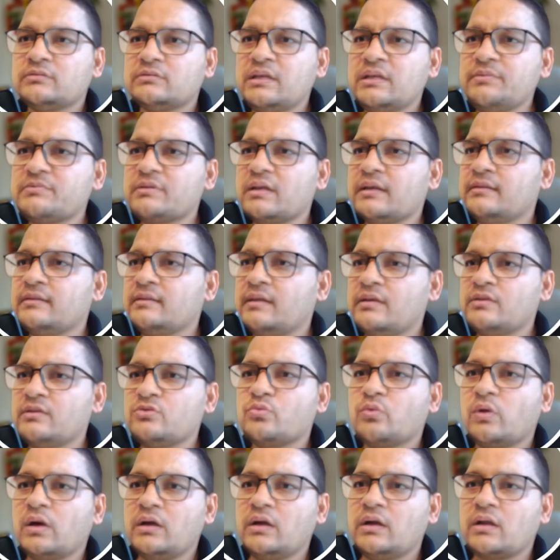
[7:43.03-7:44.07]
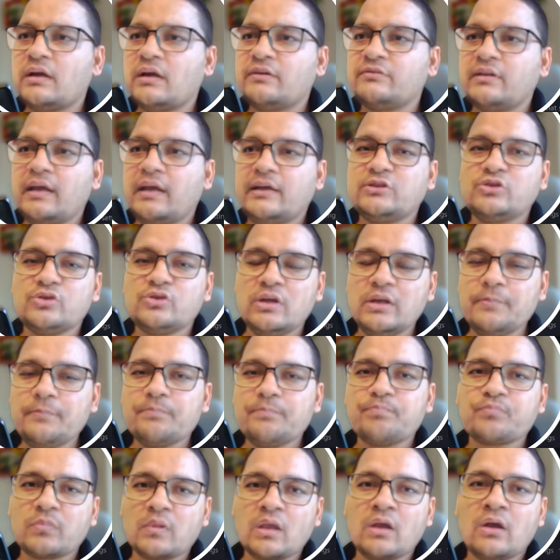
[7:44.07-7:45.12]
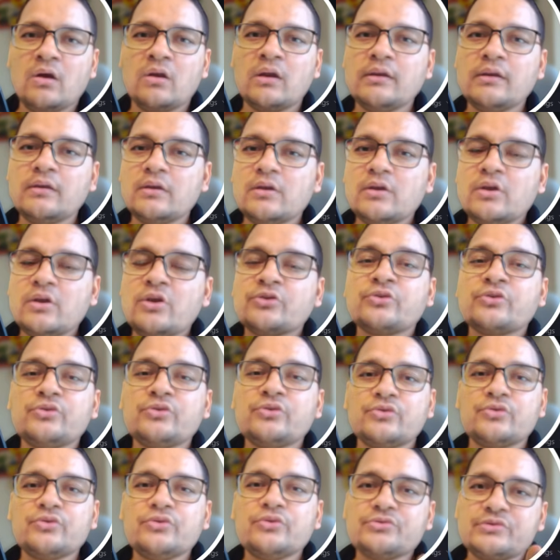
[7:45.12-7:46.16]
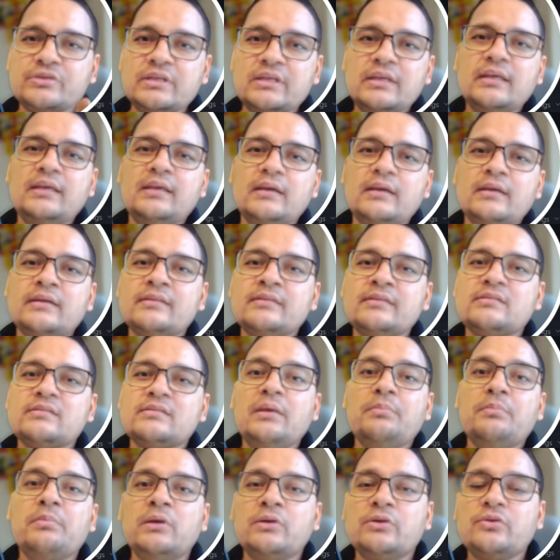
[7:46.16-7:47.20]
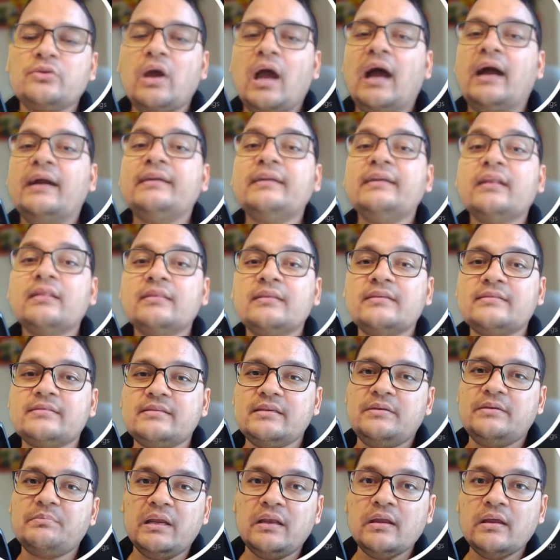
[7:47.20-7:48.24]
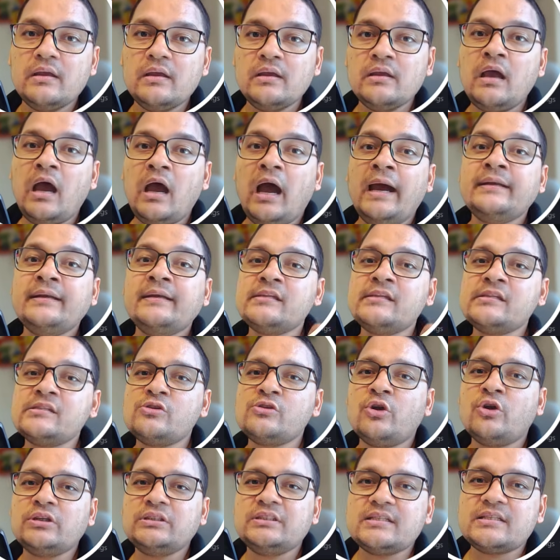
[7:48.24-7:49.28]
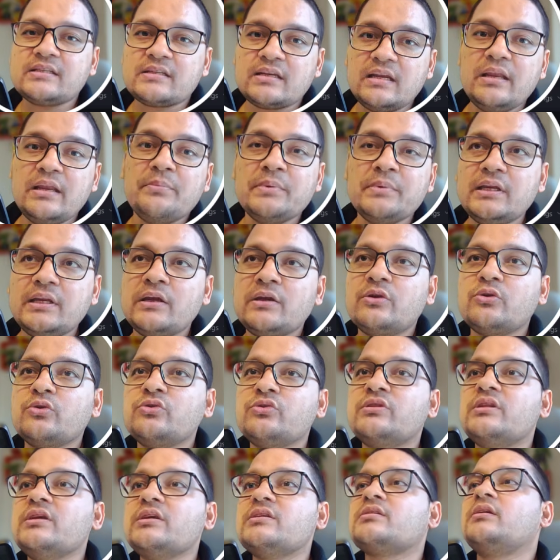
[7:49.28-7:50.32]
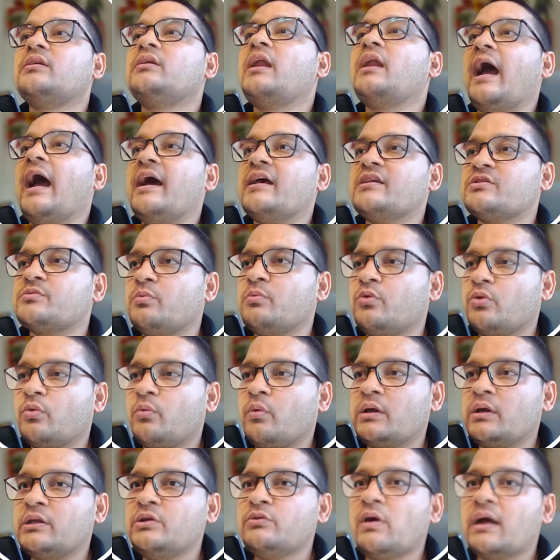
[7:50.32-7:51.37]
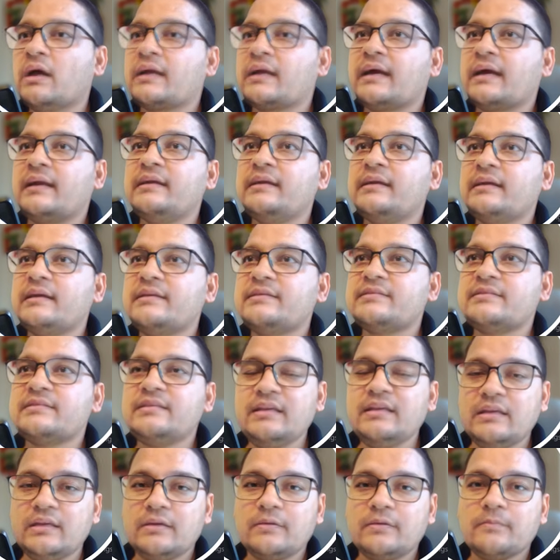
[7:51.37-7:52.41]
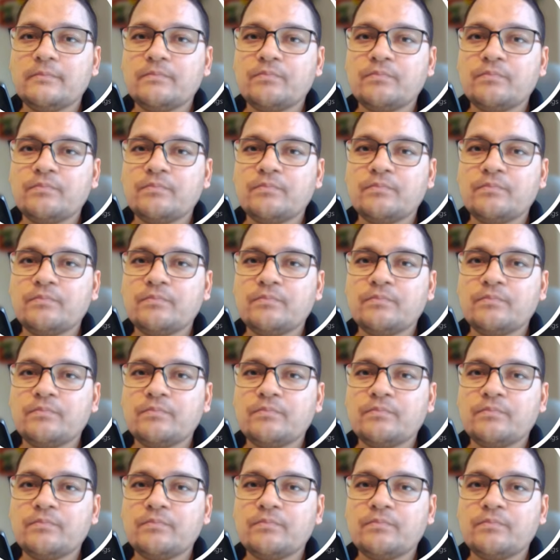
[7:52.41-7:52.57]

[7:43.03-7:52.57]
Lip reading: Seems like there is one draft actually. All right. So do you see here it is able to handle this email? And it is not just limited to this dashboard, what you are currently seeing.